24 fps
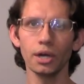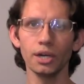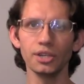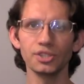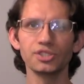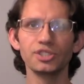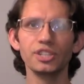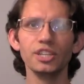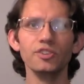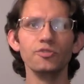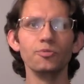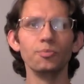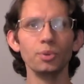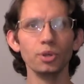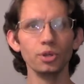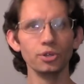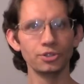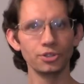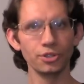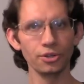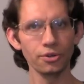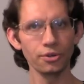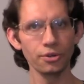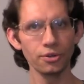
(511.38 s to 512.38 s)
Steve
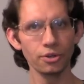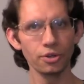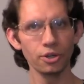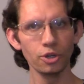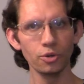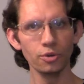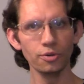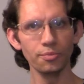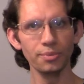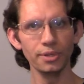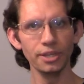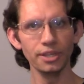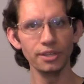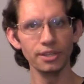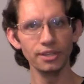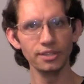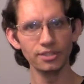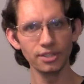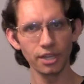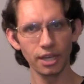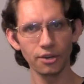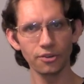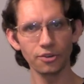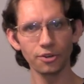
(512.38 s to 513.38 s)
Blucher, who would be the
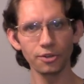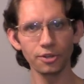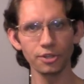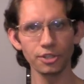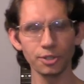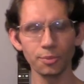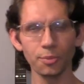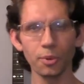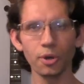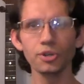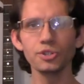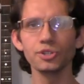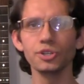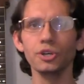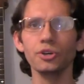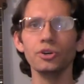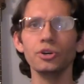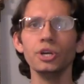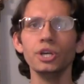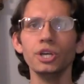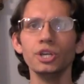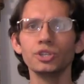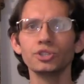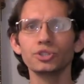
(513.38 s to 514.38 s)
designer of
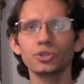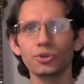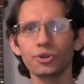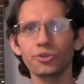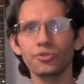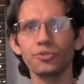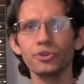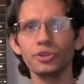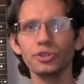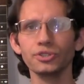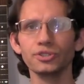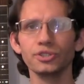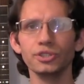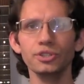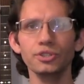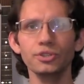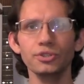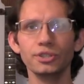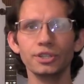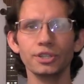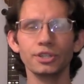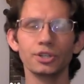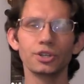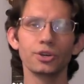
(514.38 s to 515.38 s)
DiMarzio, sort of feels that
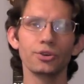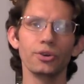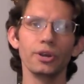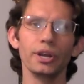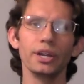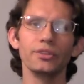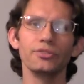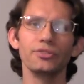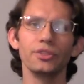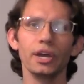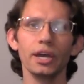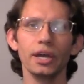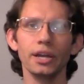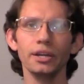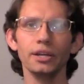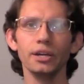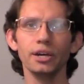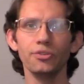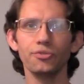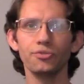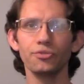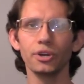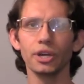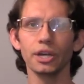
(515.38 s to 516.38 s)
you can create that
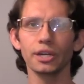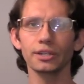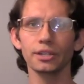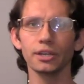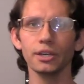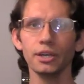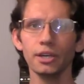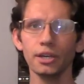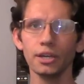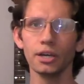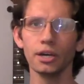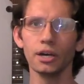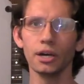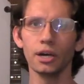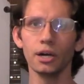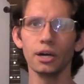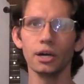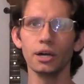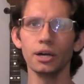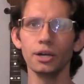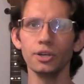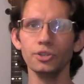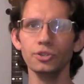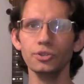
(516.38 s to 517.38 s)
effect
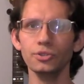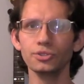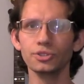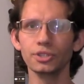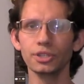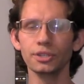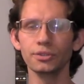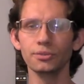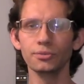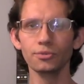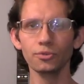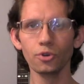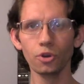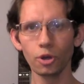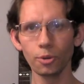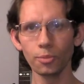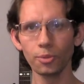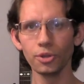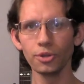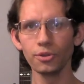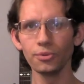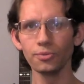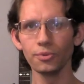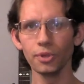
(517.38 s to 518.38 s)
using
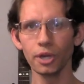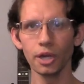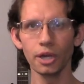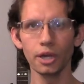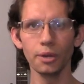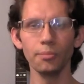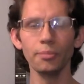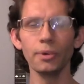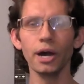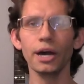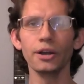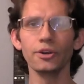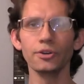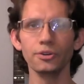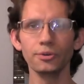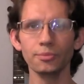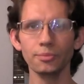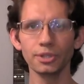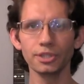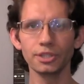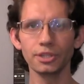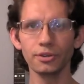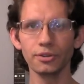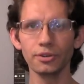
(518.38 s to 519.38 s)
normal modern
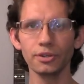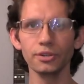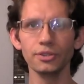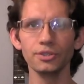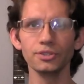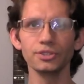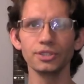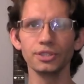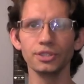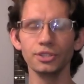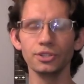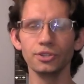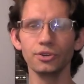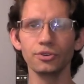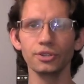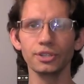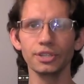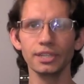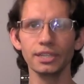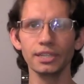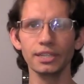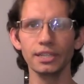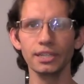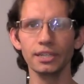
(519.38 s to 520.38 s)
materials, and you don't
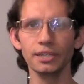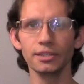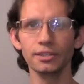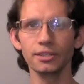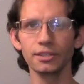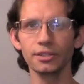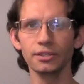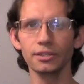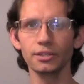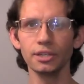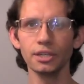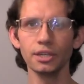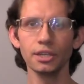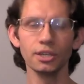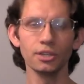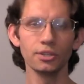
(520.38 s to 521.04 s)
need to get into,